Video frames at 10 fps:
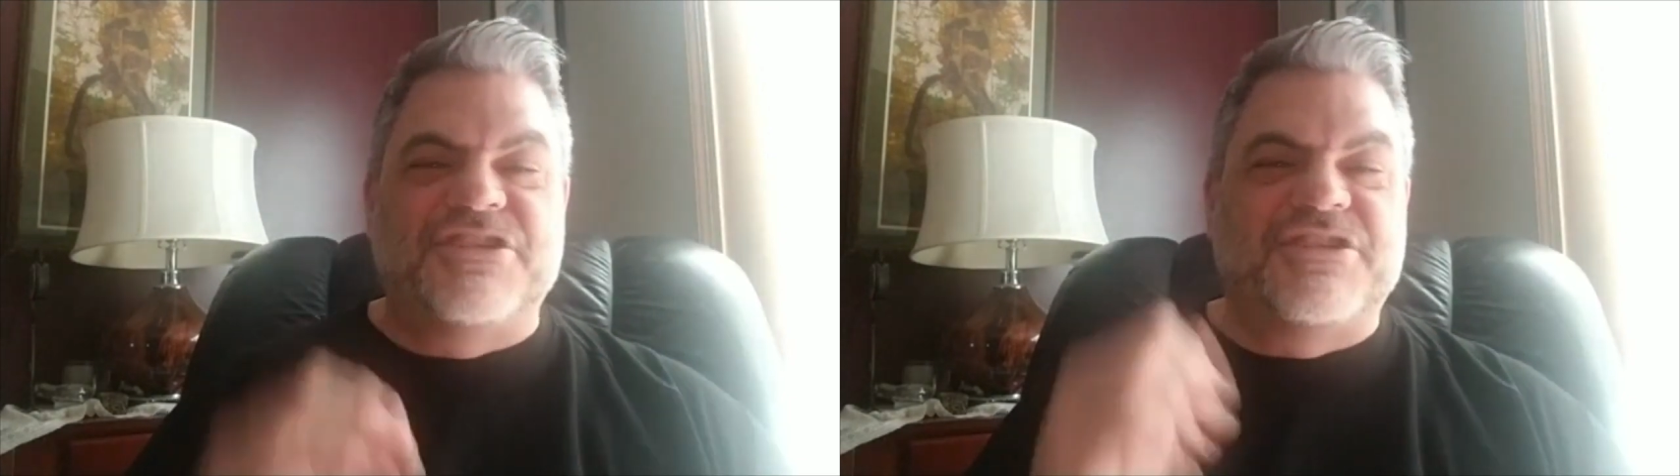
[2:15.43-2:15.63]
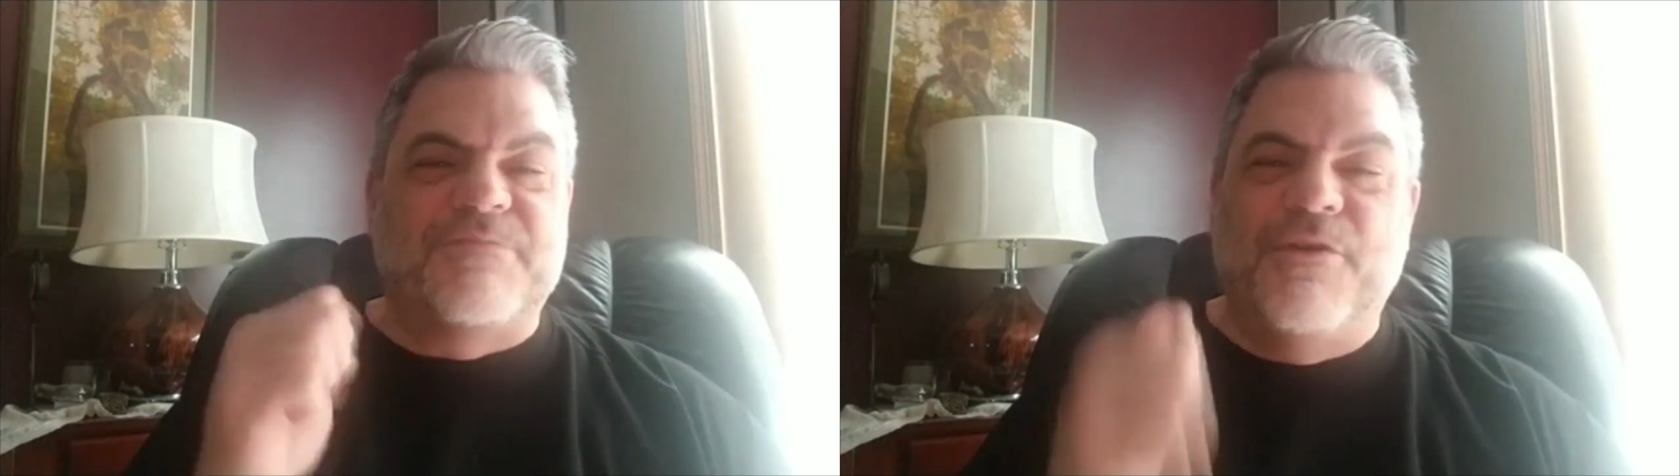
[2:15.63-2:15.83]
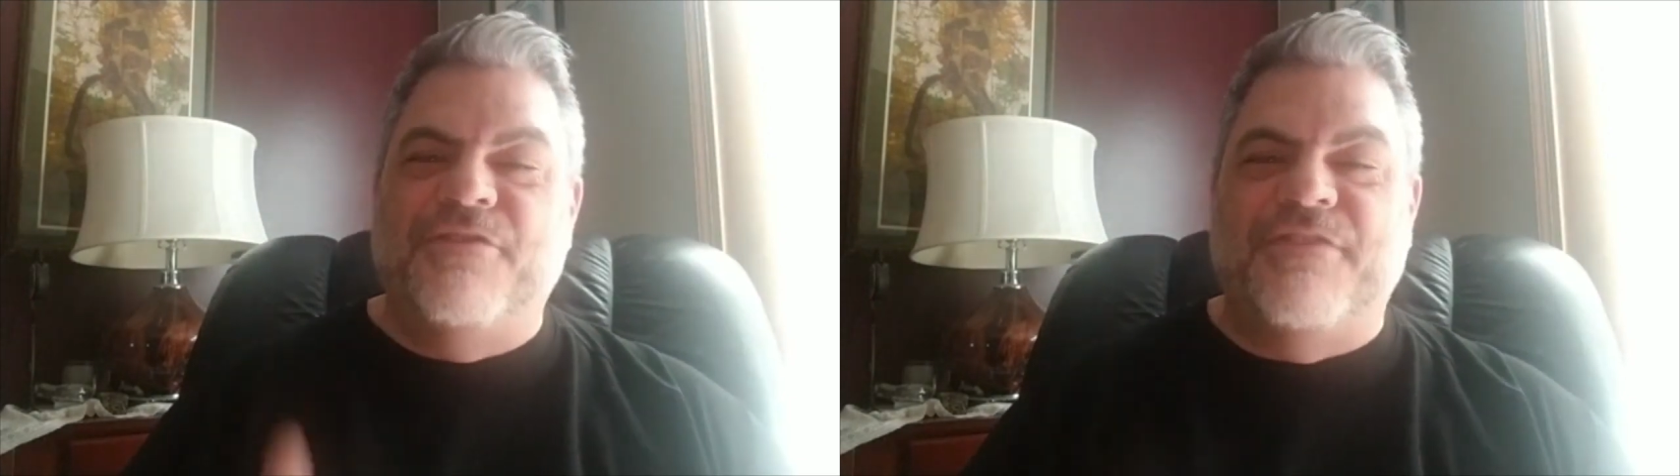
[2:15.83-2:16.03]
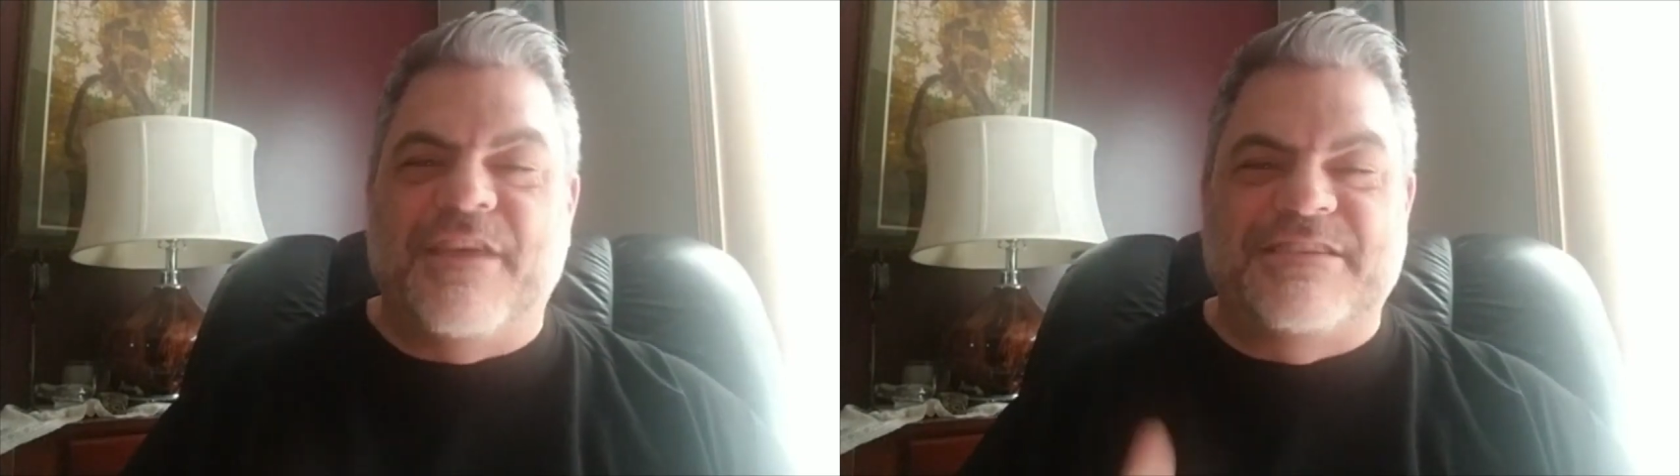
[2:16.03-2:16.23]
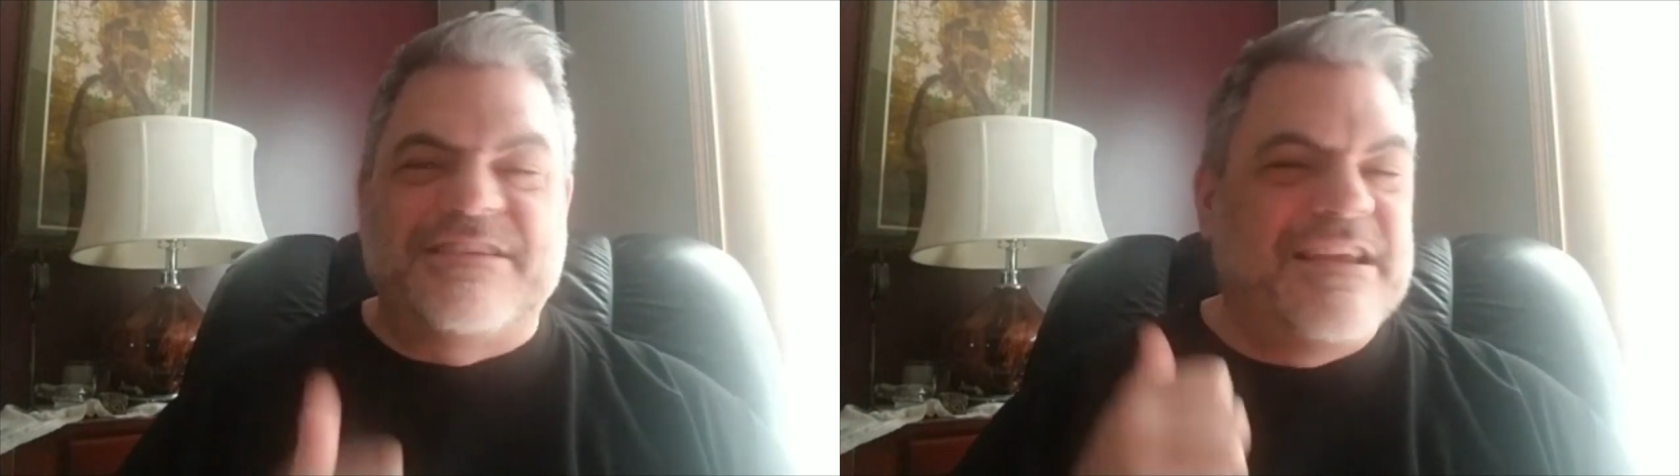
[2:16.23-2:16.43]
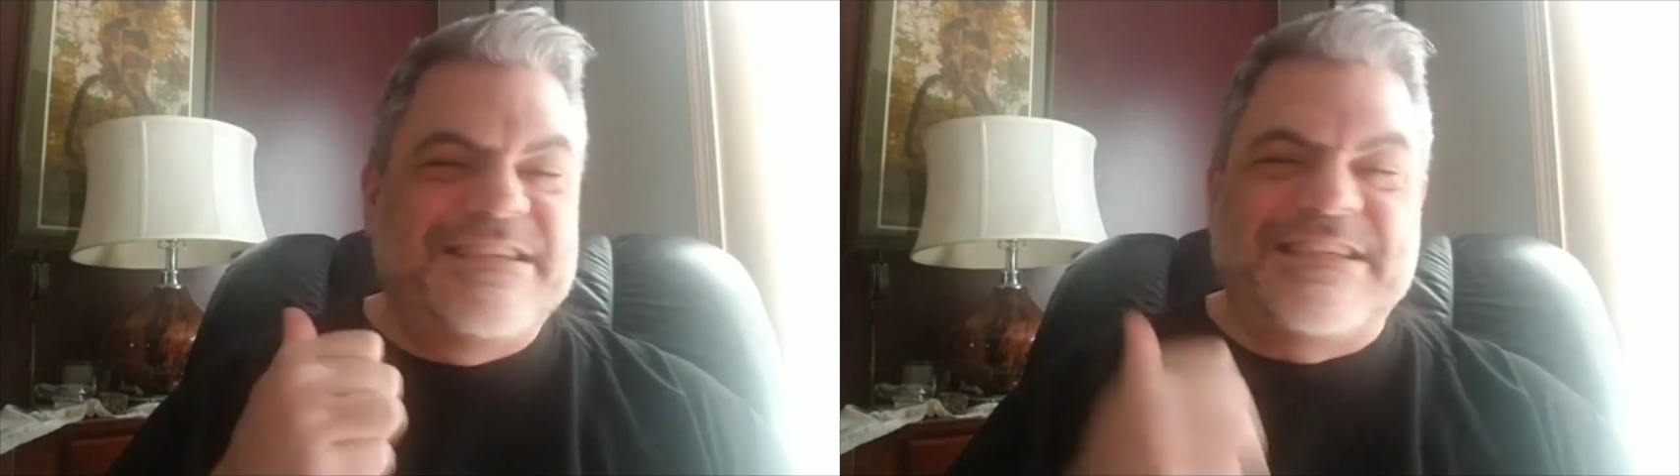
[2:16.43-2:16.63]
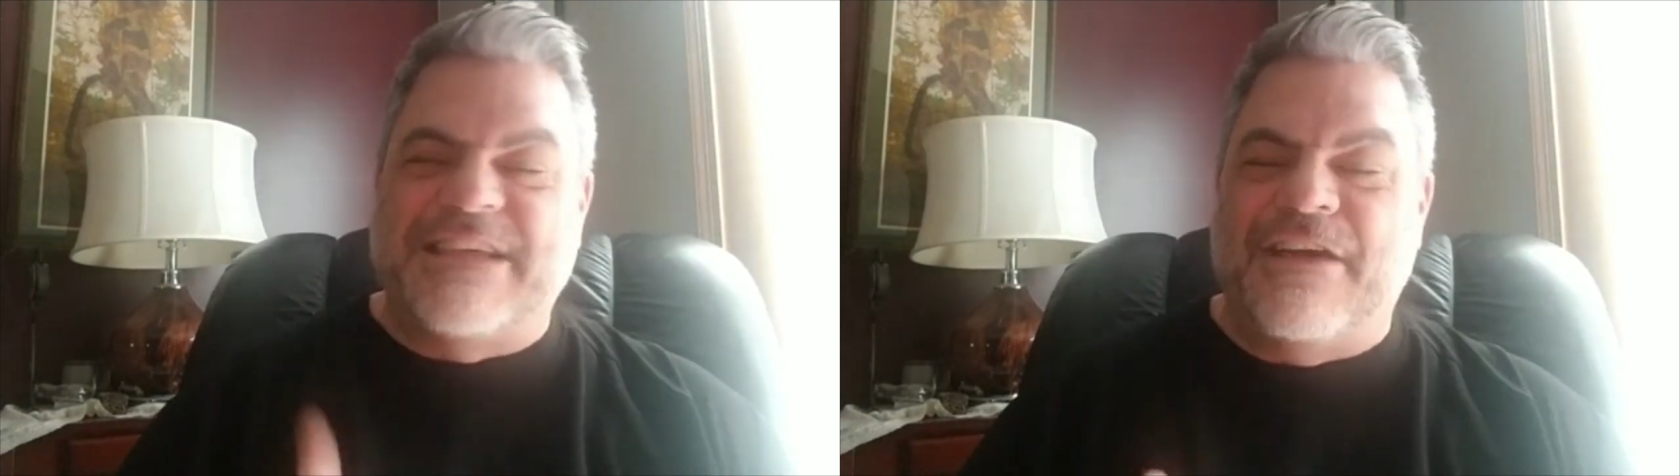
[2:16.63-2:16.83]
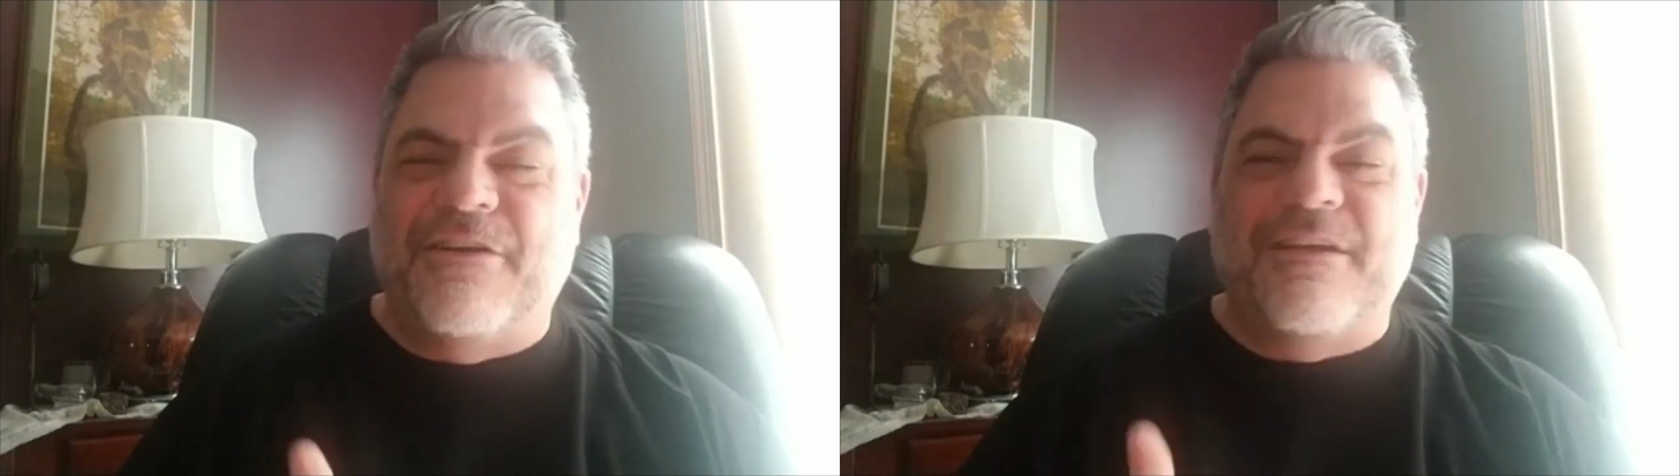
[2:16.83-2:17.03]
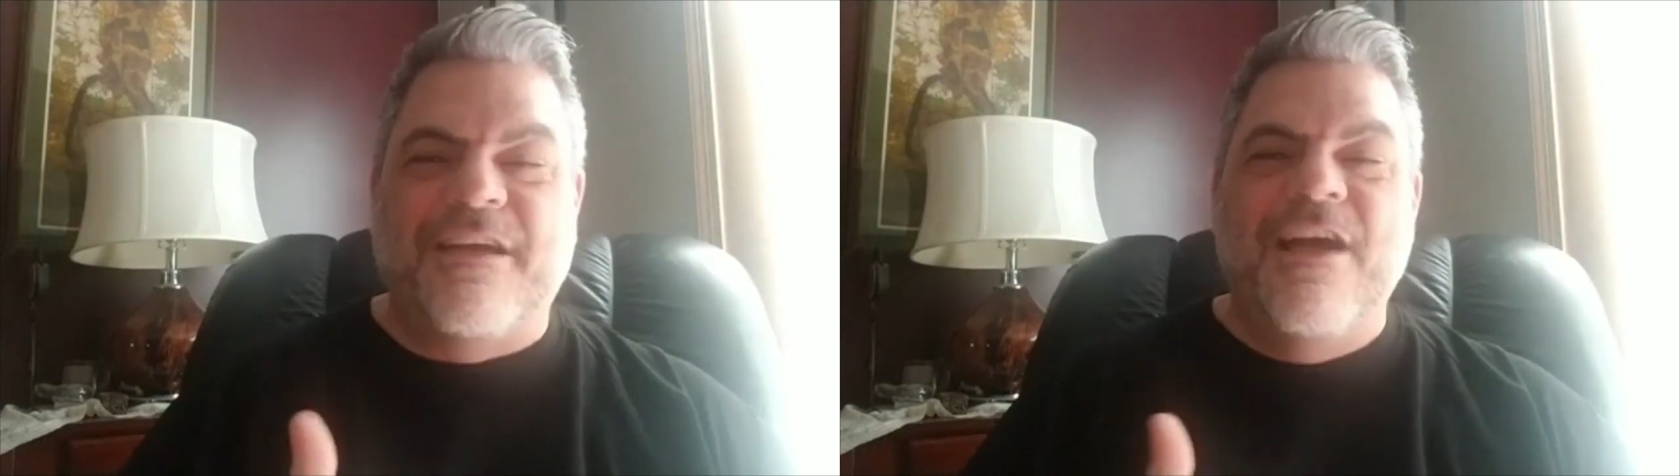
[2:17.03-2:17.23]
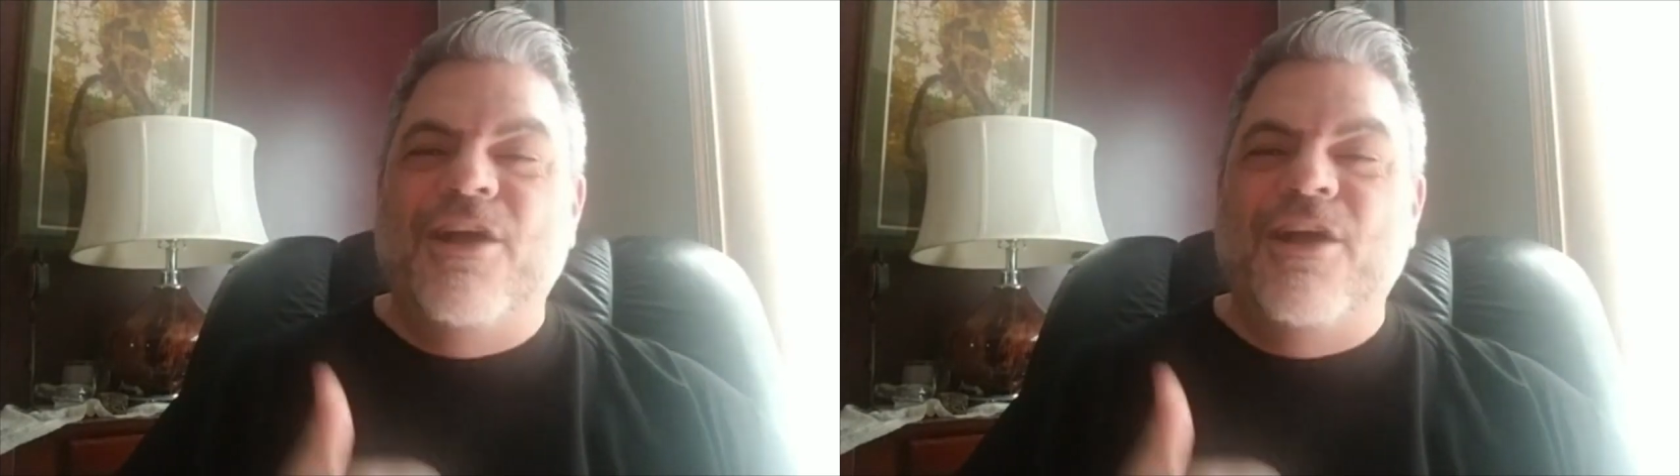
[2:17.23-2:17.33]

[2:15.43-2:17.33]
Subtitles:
smooth as silk,